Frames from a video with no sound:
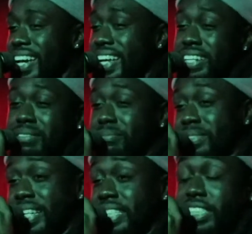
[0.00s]
and
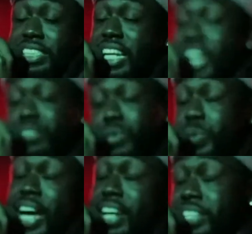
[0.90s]
that's just life,
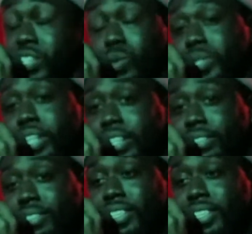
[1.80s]
you gotta deal with that.